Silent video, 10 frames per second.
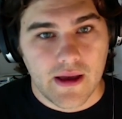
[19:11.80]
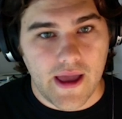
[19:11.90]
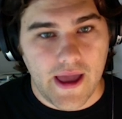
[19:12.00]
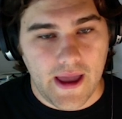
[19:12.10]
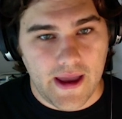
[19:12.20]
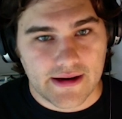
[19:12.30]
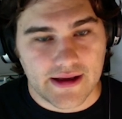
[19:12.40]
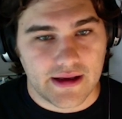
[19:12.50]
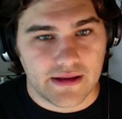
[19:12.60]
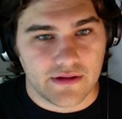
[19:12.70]

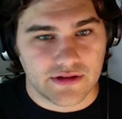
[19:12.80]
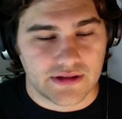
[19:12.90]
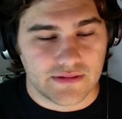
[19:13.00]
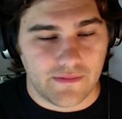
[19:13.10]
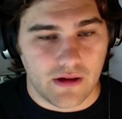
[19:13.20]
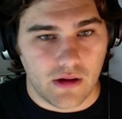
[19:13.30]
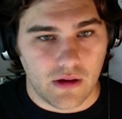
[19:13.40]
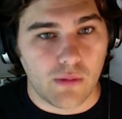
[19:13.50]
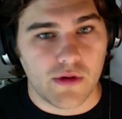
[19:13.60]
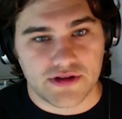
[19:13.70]
And there's
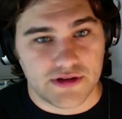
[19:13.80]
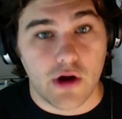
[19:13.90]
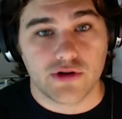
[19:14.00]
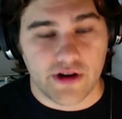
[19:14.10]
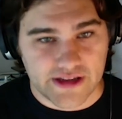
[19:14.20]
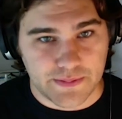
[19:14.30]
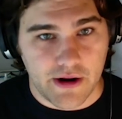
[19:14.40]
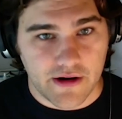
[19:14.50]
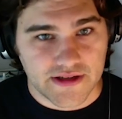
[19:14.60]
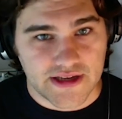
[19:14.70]
almost no
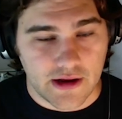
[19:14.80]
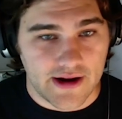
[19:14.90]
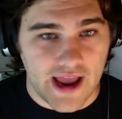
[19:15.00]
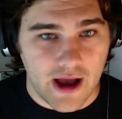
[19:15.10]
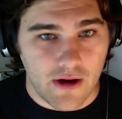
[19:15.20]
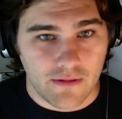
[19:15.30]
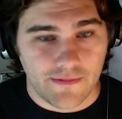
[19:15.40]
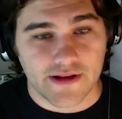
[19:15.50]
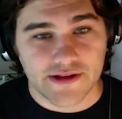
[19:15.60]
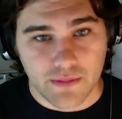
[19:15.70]
transparency on how
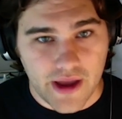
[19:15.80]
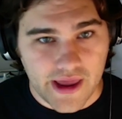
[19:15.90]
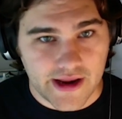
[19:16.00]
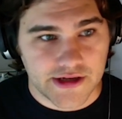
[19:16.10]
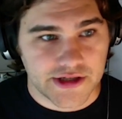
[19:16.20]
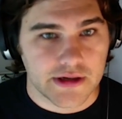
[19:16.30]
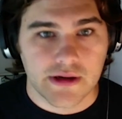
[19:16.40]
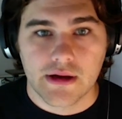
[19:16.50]
funds are managed.